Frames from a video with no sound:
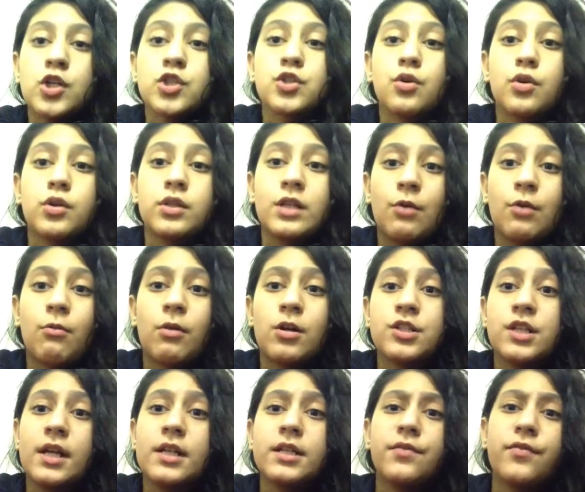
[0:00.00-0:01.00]
So that was
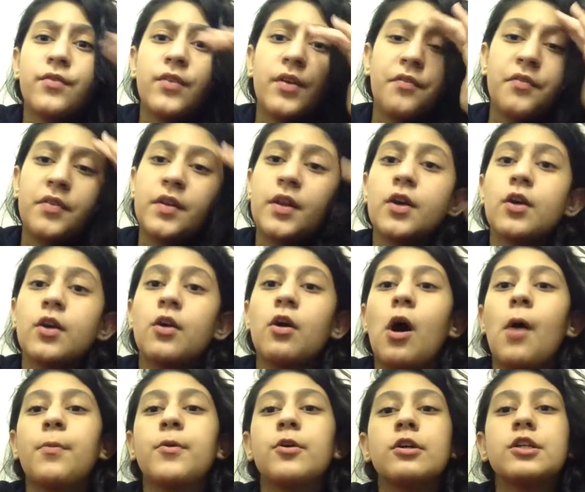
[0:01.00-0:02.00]
the end of the video.
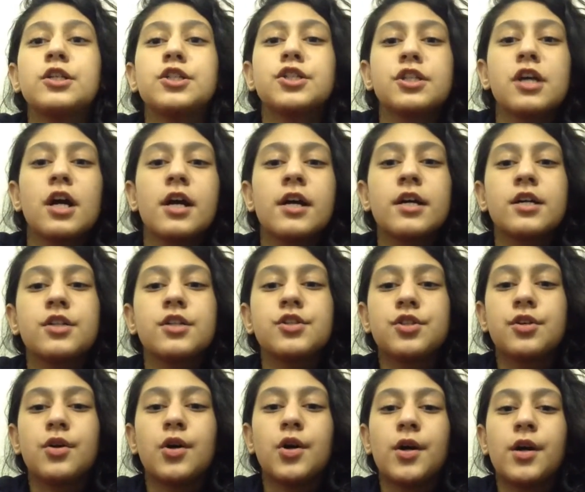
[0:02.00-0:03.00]
Hope you enjoy it.
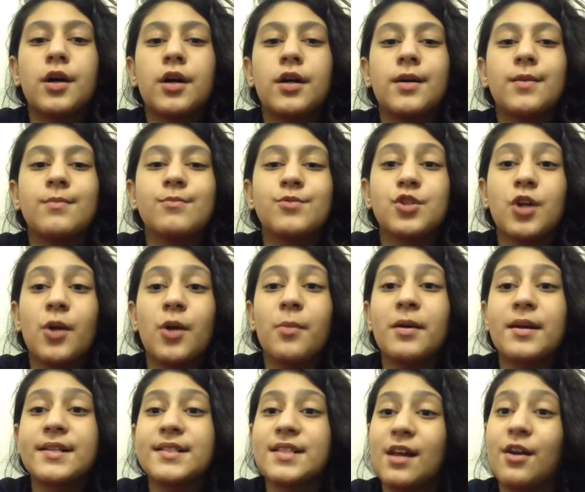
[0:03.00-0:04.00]
And sorry
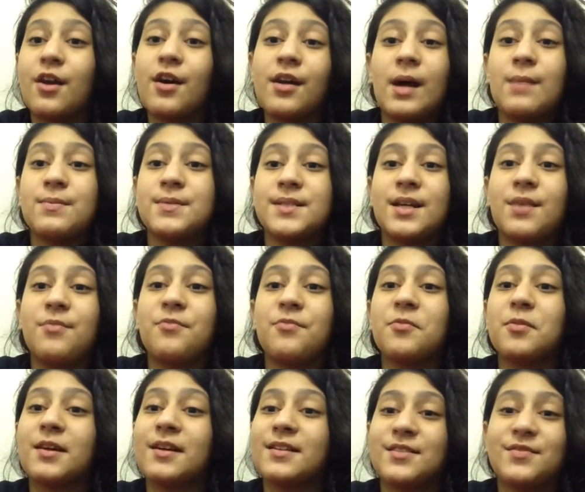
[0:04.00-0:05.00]
because I got upset
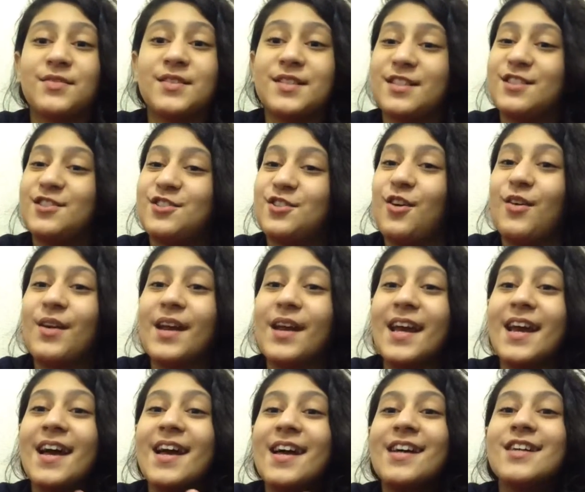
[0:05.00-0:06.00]
because of this. Sorry.
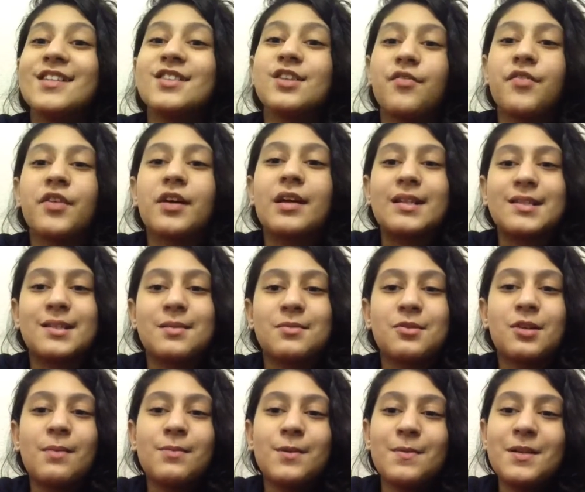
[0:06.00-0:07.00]
Don't forget to
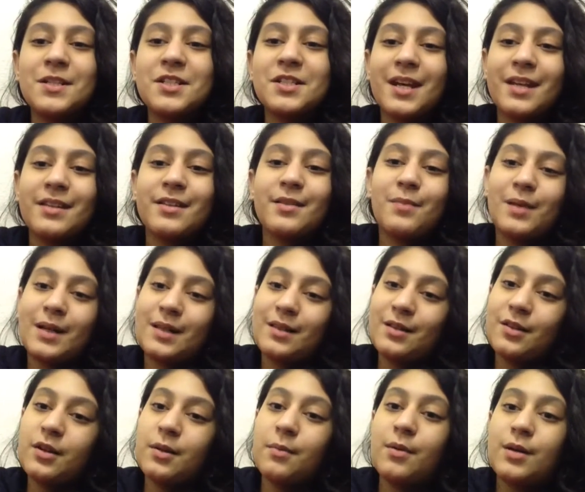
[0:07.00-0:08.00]
subscribe to my channel, buckle
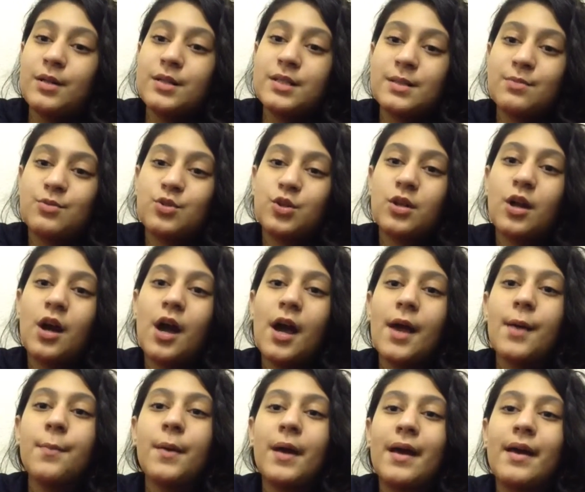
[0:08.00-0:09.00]
in the button,
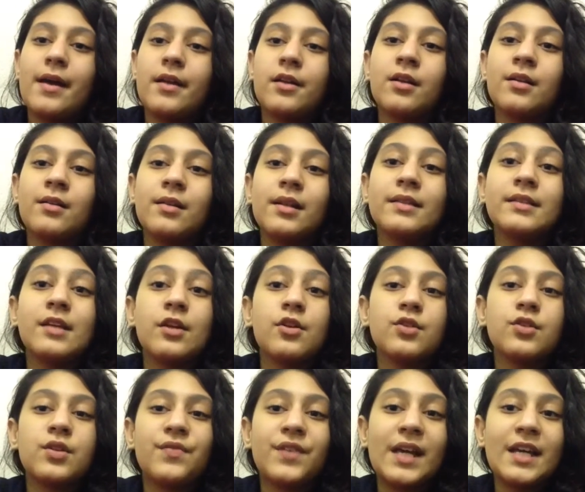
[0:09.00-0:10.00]
subscribe, and click the
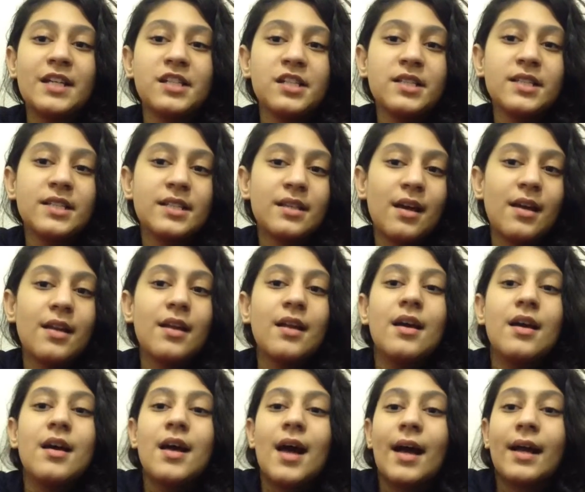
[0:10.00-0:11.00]
notification sign,
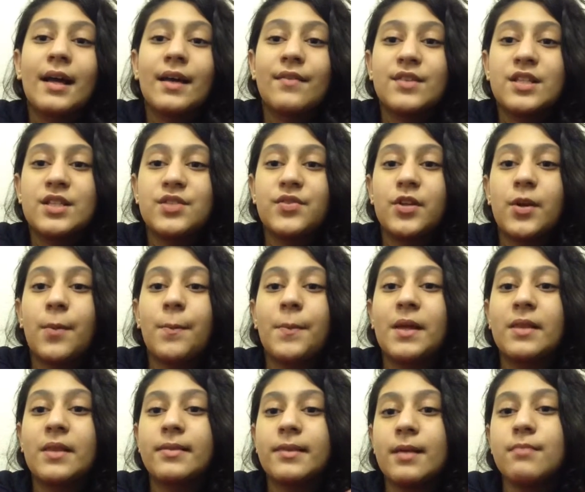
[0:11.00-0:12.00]
and give this video a
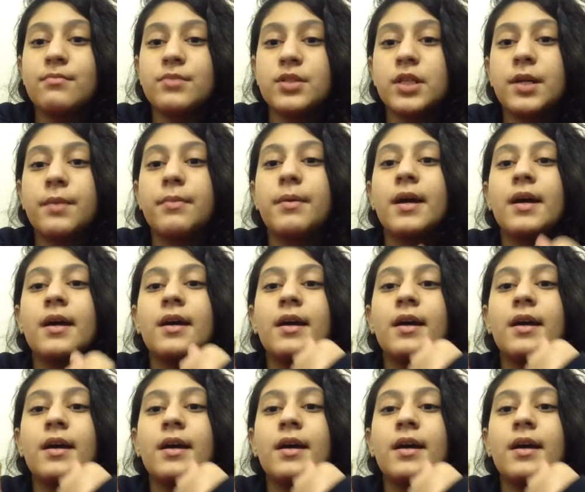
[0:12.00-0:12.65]
big thumbs up.